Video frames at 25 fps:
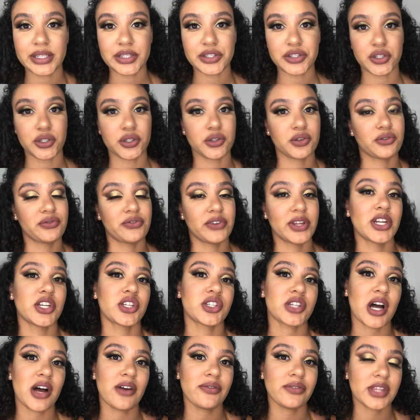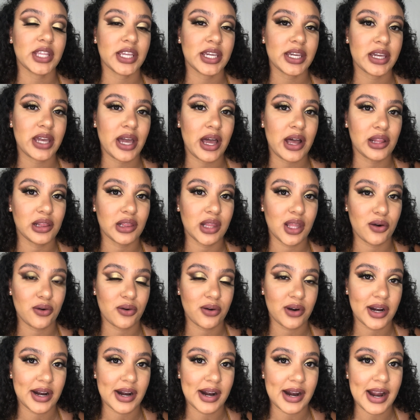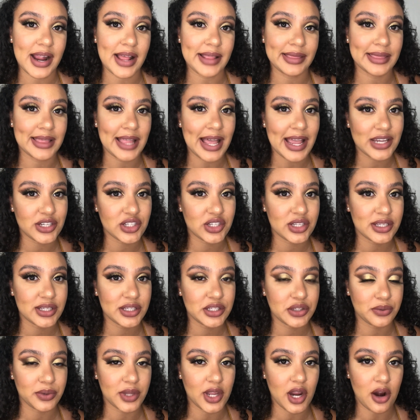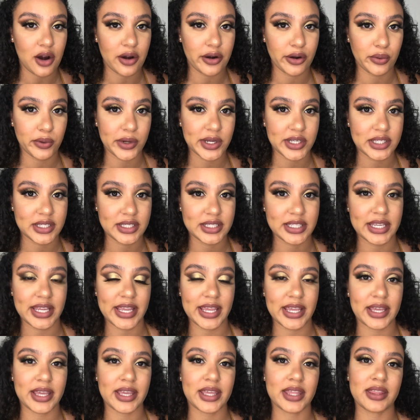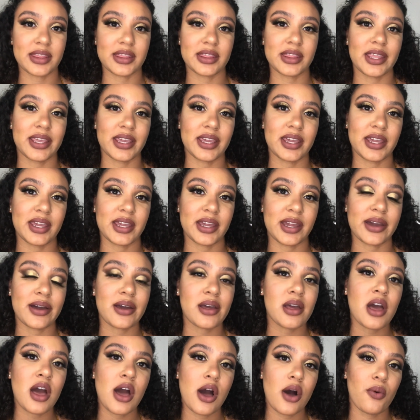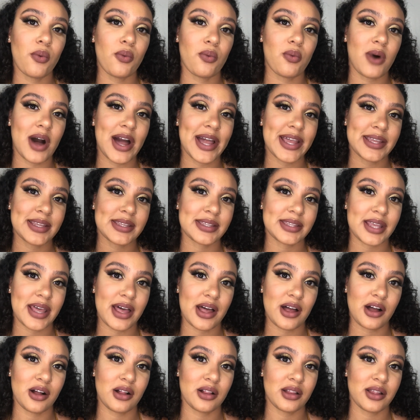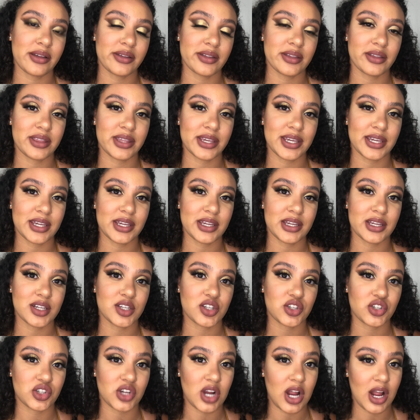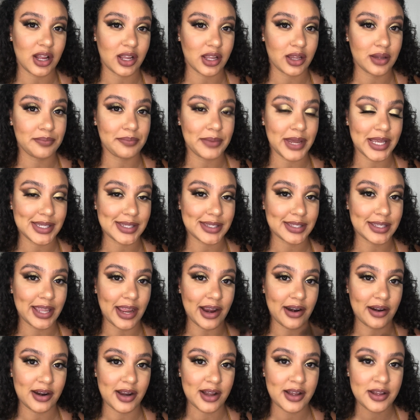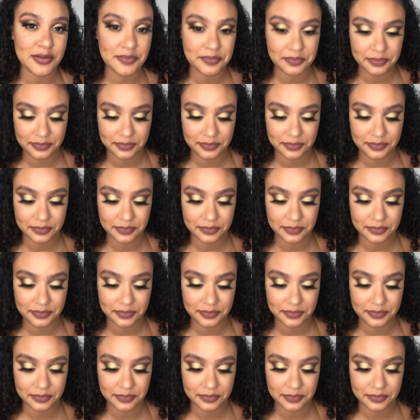To finish off the lower lashes, we are going to take the YSL The Shock Mascara.